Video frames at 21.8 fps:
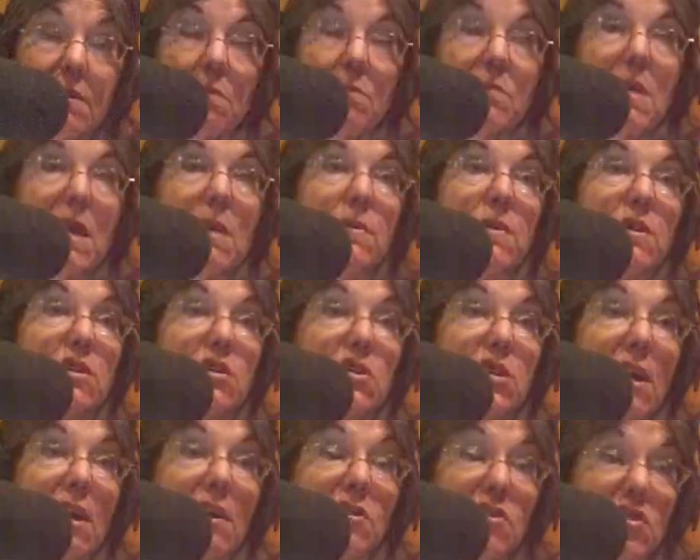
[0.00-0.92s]
Maybe the
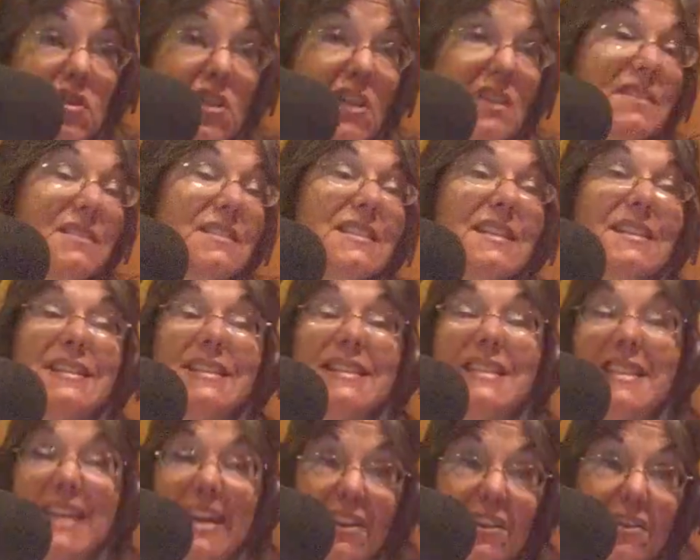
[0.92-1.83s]
child just didn't
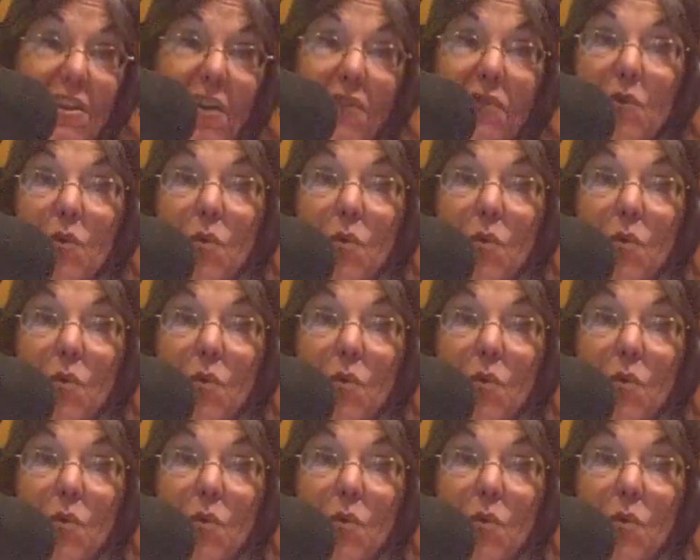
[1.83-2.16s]
get enough